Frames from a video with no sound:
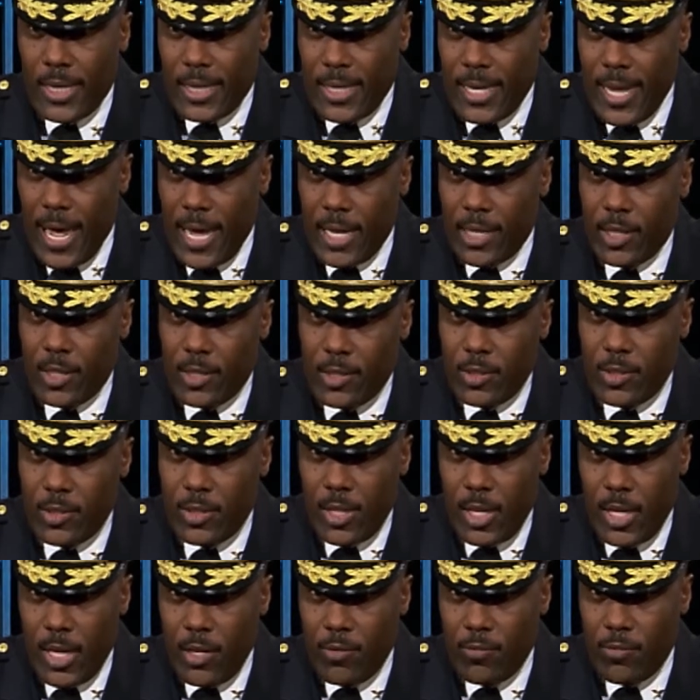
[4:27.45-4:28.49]
that
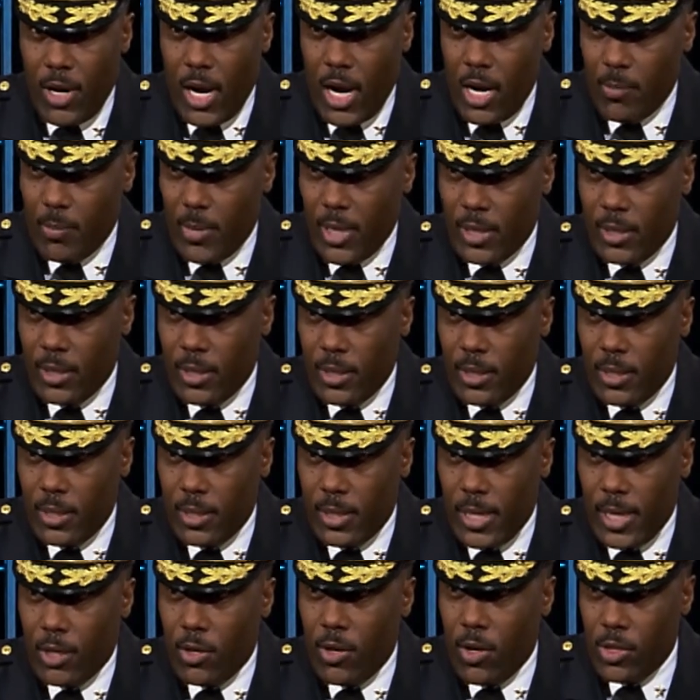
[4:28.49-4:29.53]
environment
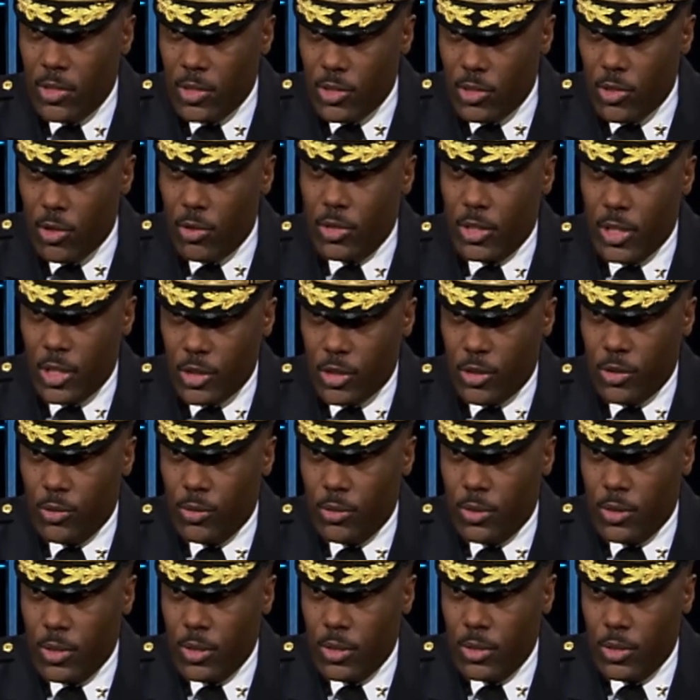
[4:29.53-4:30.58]
that causes those issues.